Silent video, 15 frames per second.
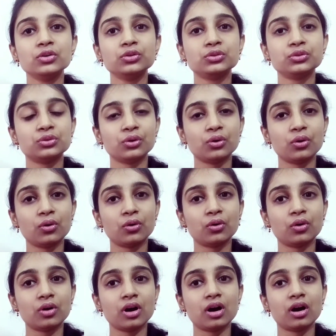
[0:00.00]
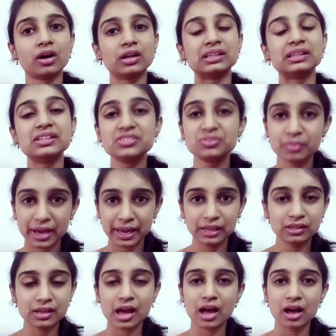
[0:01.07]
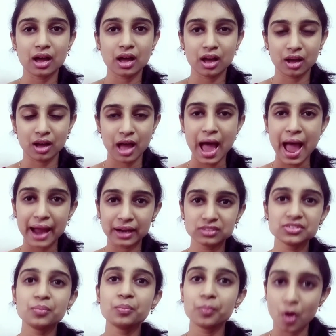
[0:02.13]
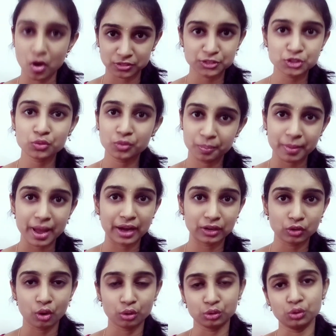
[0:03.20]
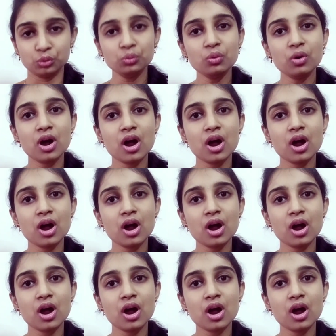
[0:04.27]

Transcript: So this might add some positive impact on you.